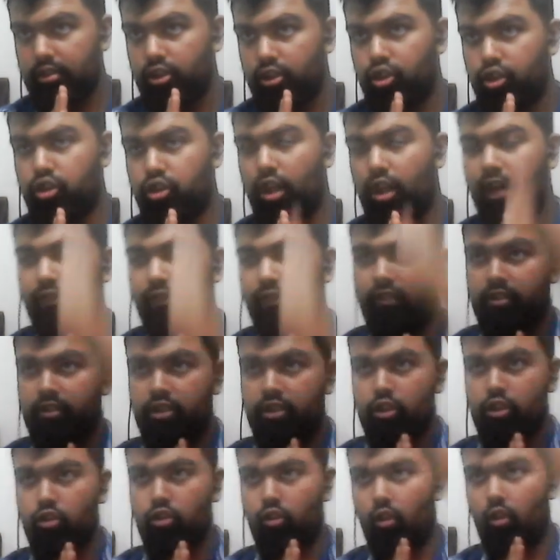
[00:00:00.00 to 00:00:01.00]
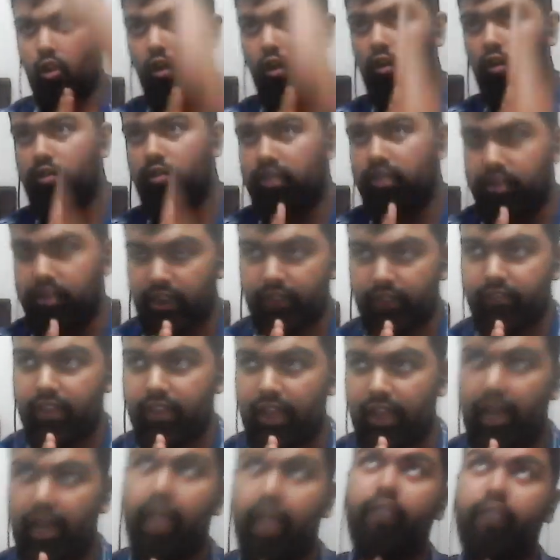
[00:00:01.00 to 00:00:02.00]
travels to all
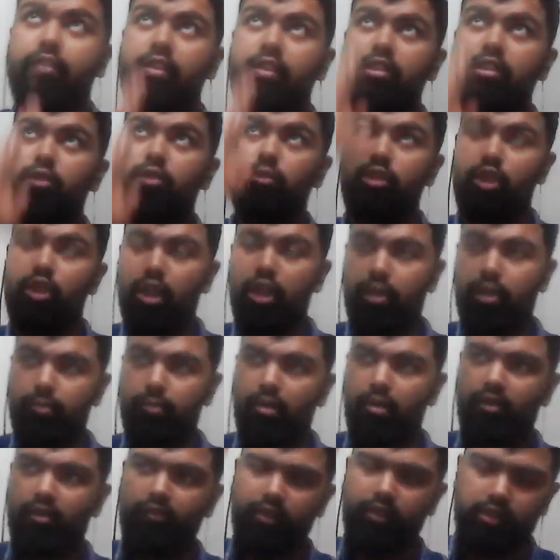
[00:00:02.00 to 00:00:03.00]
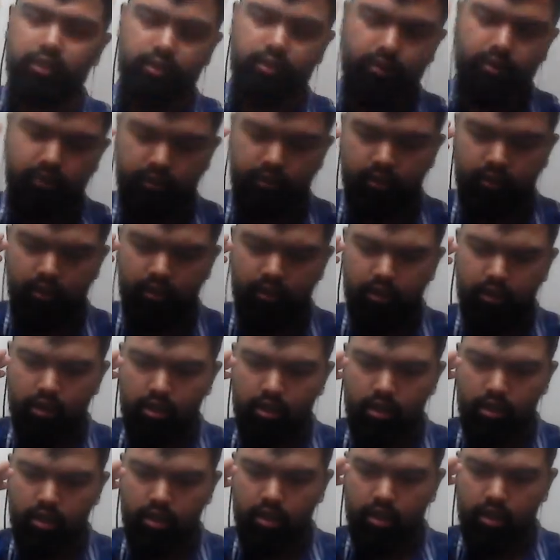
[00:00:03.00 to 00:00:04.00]
seven heavens which are above us,
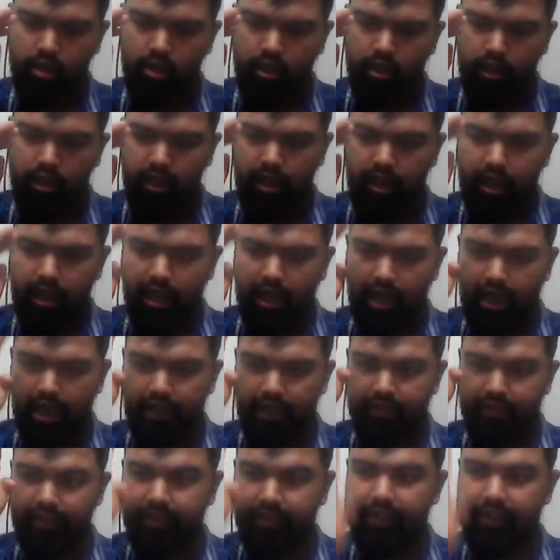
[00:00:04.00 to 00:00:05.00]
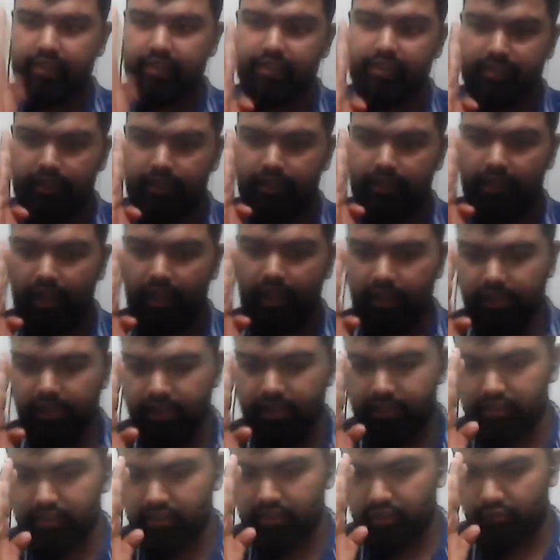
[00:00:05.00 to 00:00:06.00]
and this
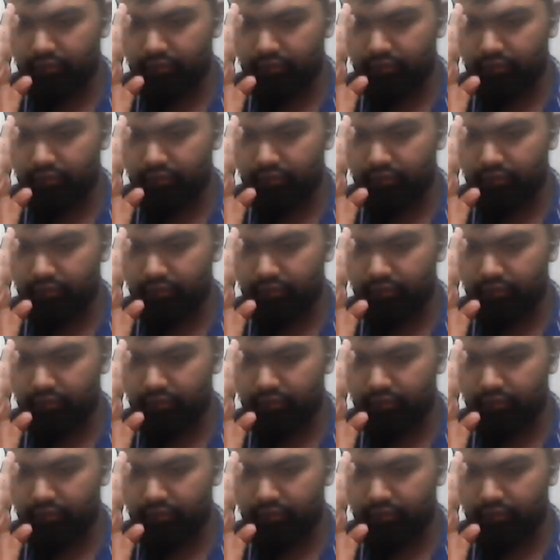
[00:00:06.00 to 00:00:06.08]
line is